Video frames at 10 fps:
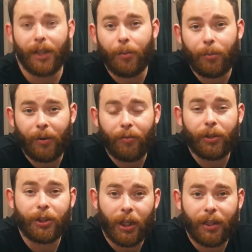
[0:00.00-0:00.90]
meeting up with my
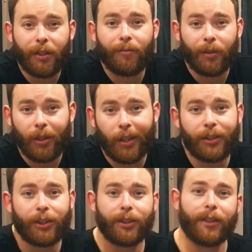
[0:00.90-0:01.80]
friend Jonathan for
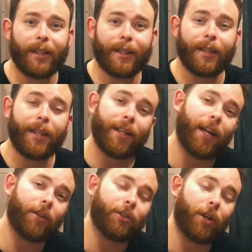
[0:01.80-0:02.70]
lunch. He
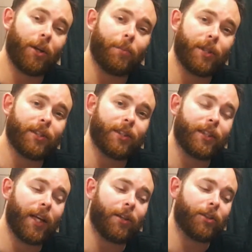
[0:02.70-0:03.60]
and I are starting a
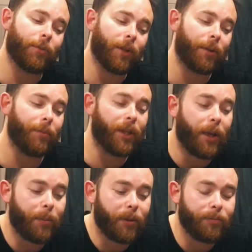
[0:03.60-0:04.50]
business together, so we're going to
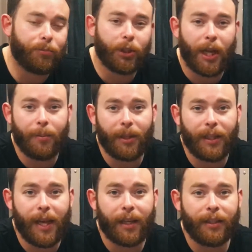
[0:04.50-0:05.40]
meet up and chat
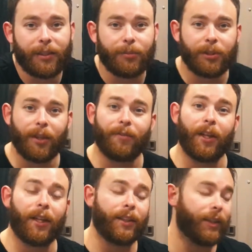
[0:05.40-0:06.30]
about that and get some
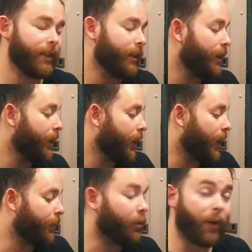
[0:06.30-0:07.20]
stuff done.
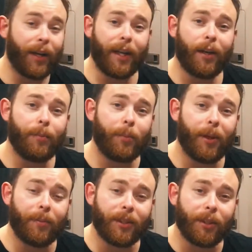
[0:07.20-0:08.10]
But right now, I'm
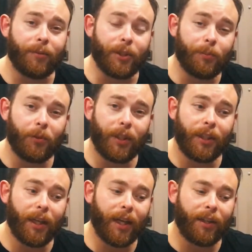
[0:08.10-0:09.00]
going to make myself a
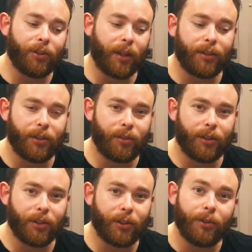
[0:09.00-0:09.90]
smoothie and try and
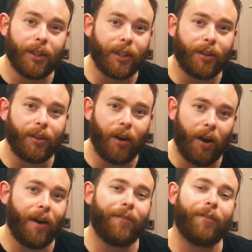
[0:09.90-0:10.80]
start this new year
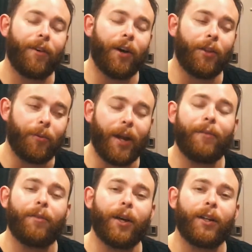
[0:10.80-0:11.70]
off on the
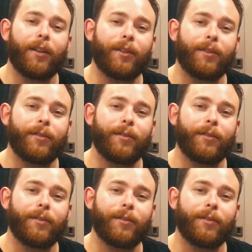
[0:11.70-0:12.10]
right foot.